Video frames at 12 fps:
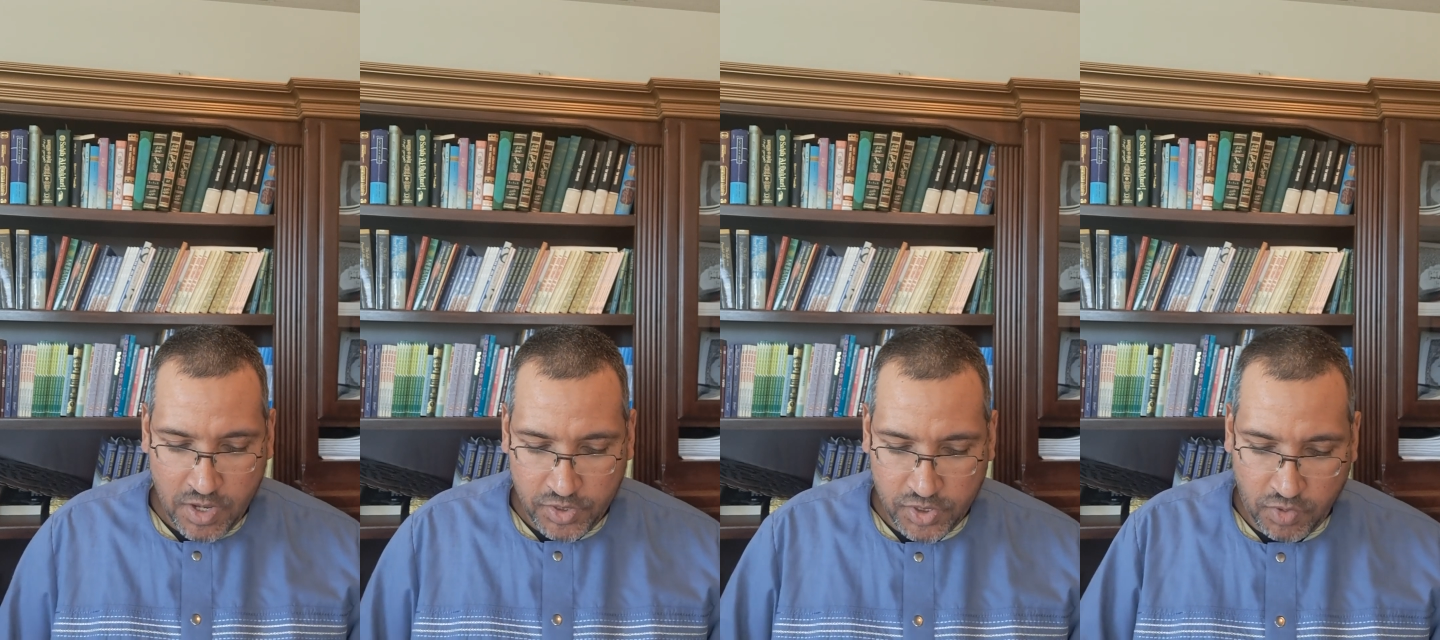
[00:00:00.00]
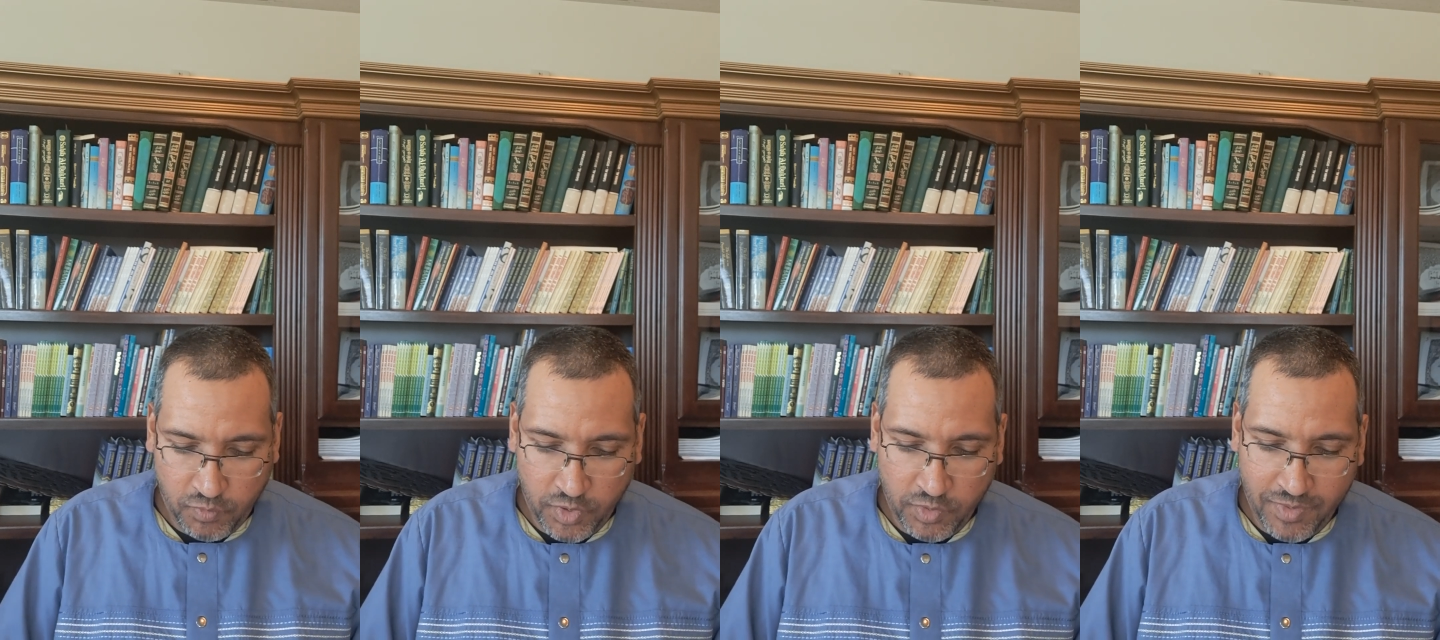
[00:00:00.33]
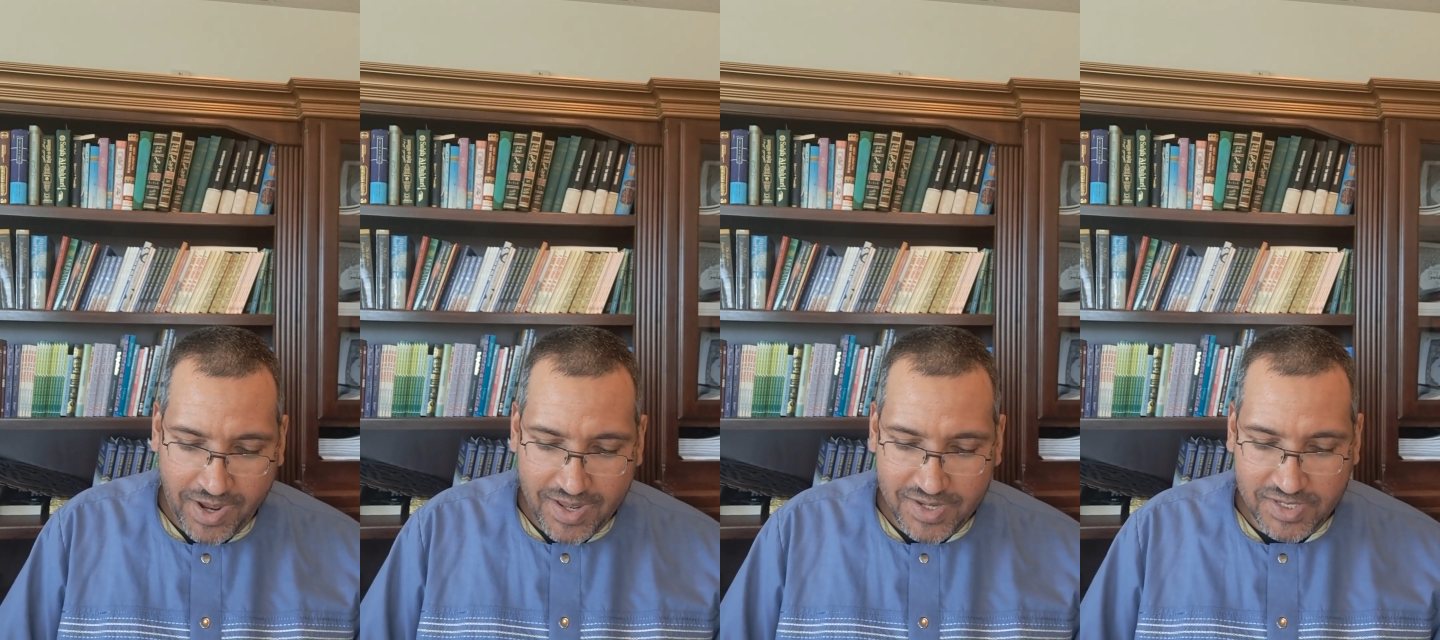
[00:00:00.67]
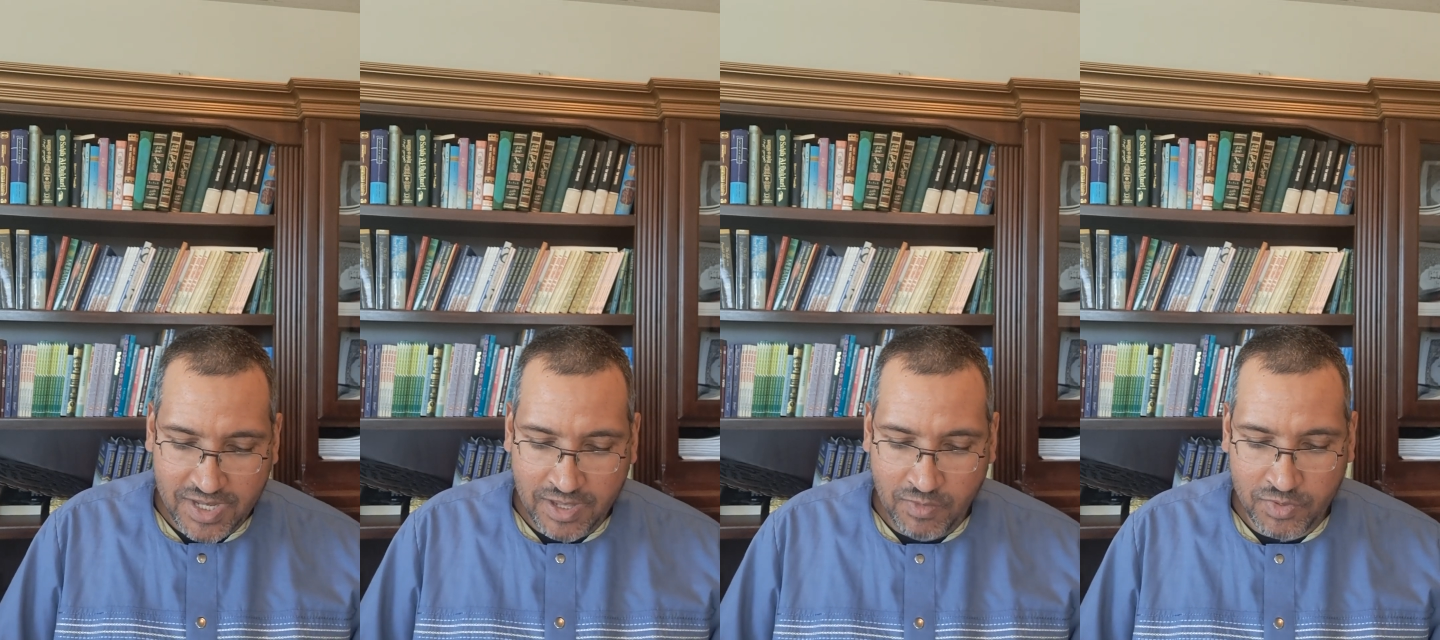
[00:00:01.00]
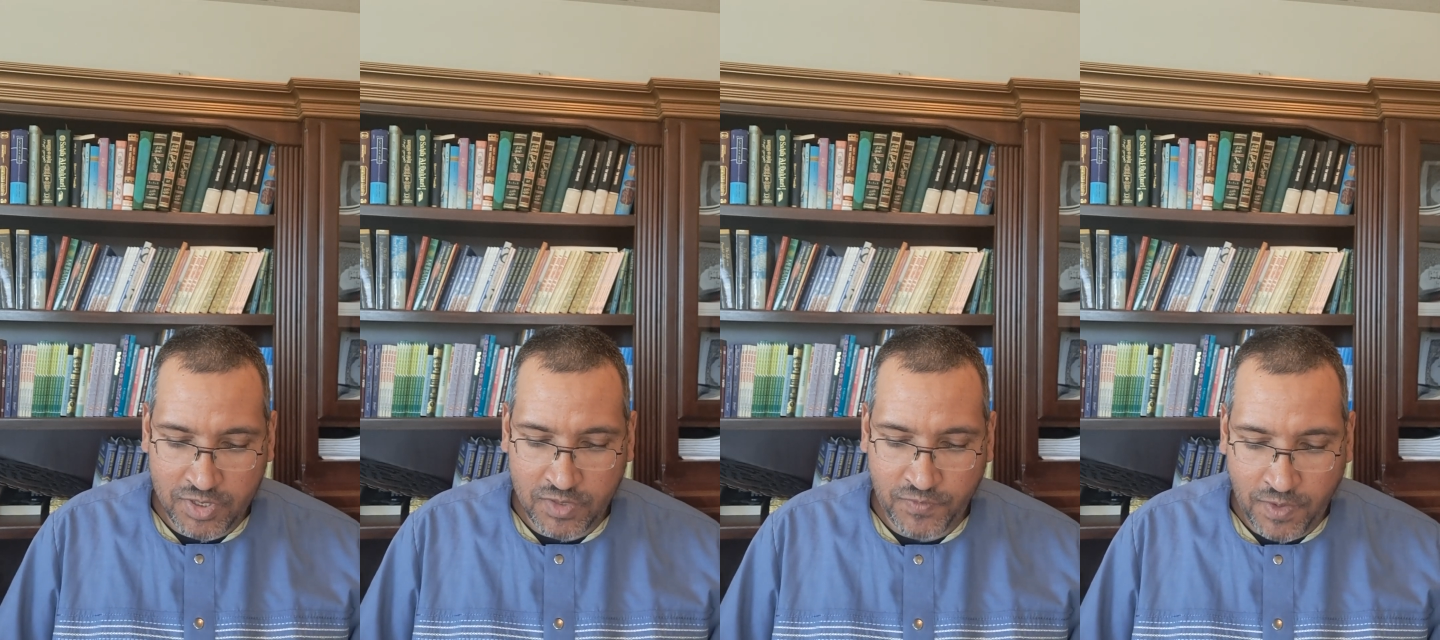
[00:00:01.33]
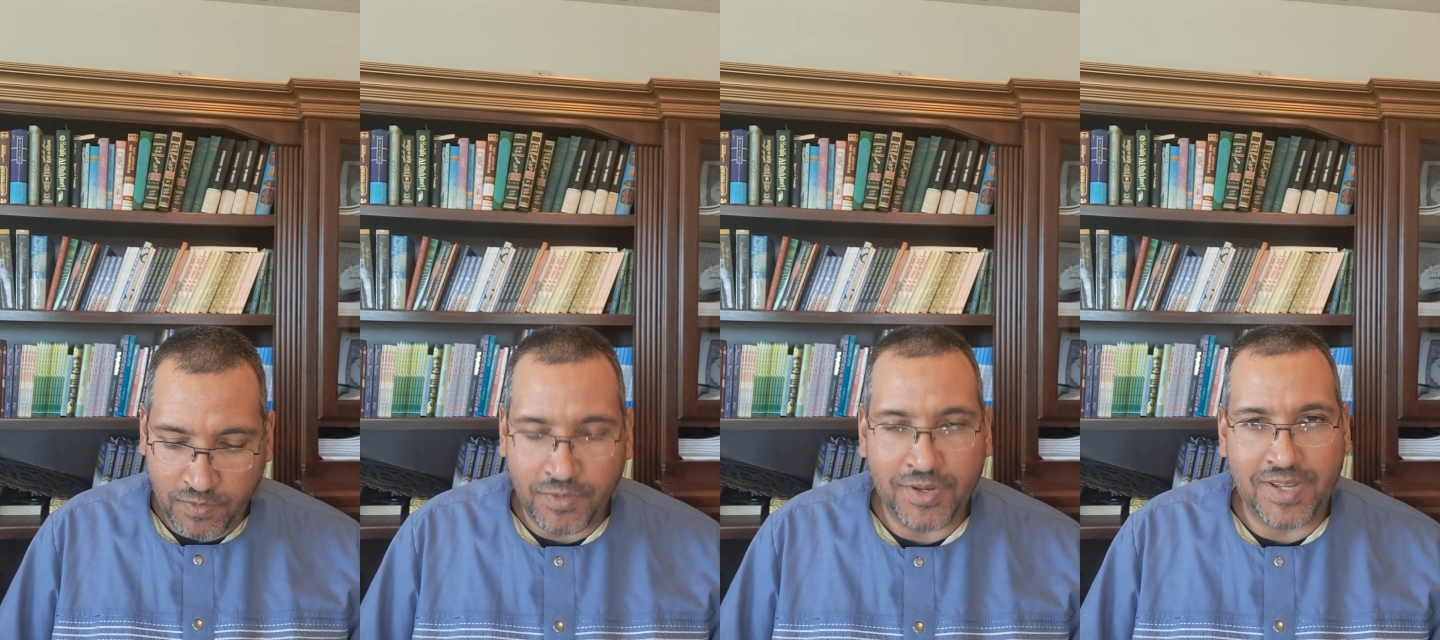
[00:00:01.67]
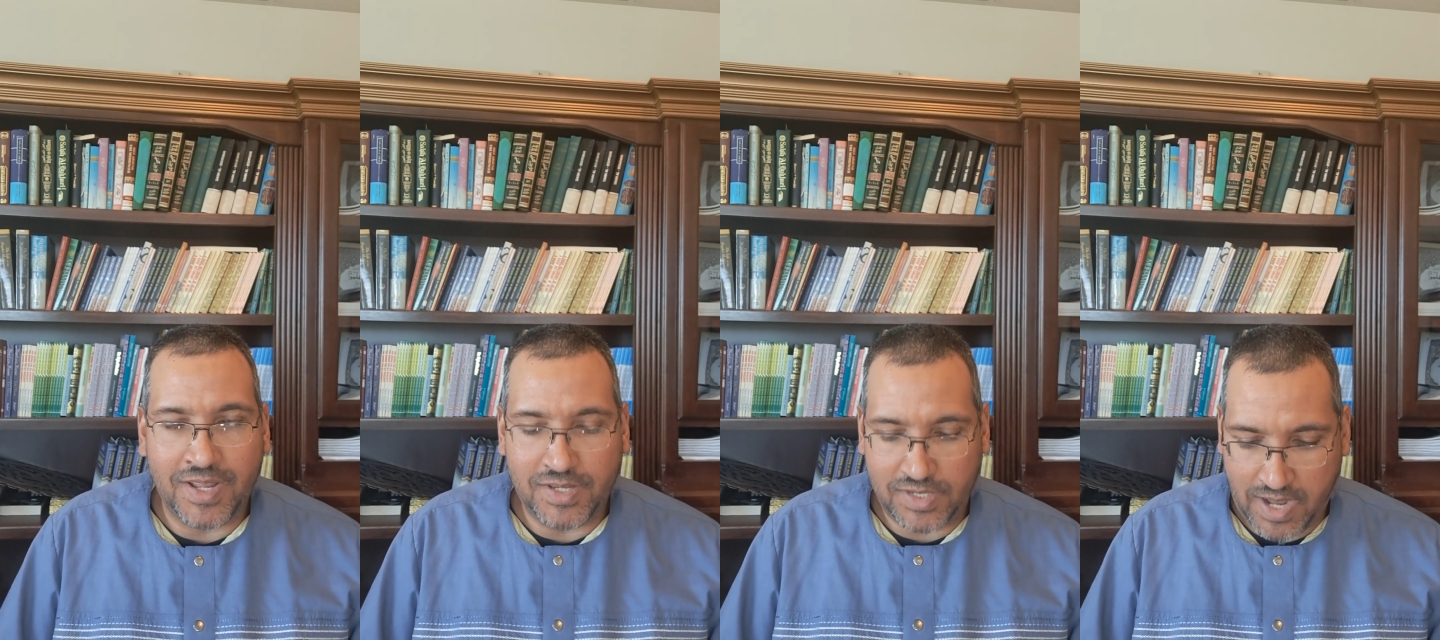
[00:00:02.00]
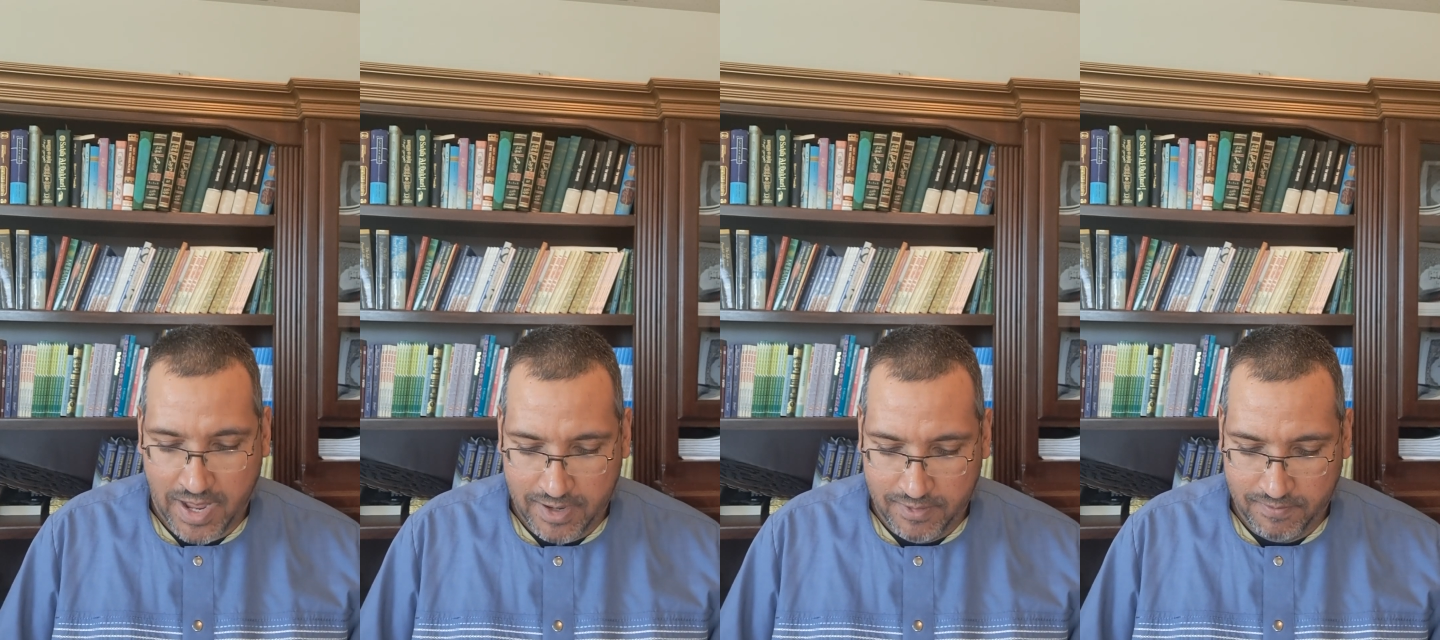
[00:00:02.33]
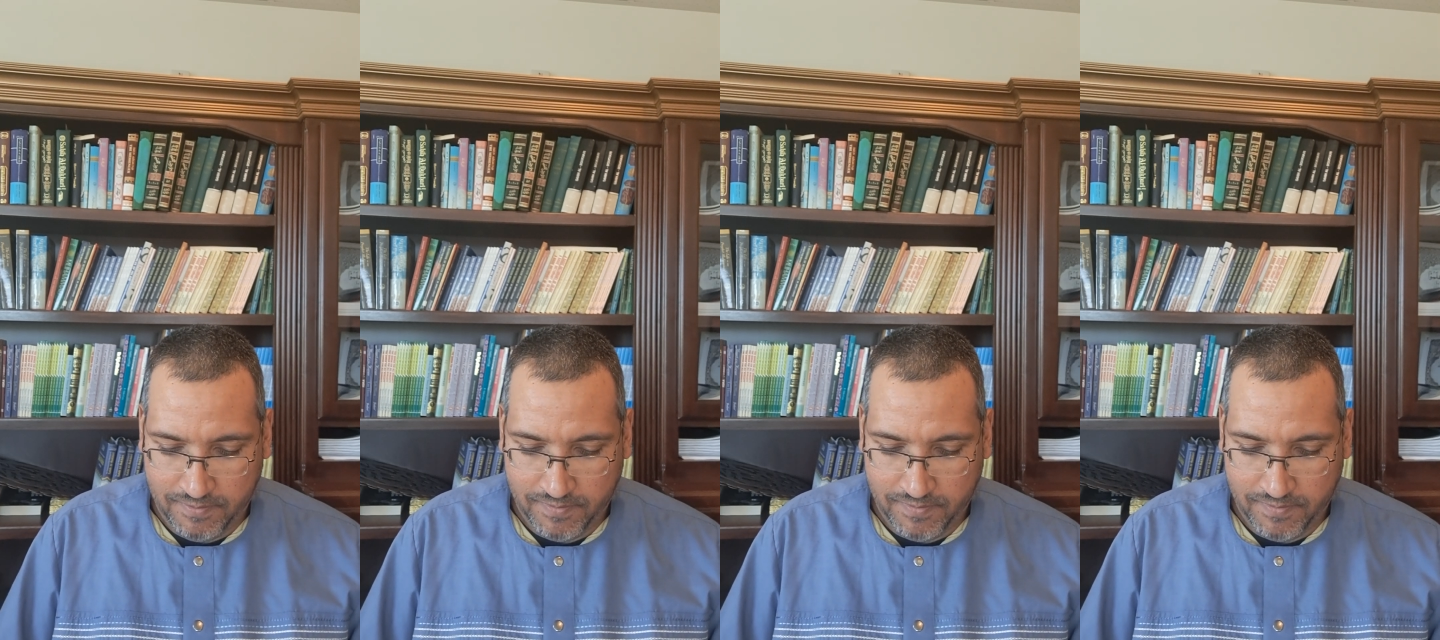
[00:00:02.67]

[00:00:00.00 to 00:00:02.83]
So, regret is something which is felt on the inside,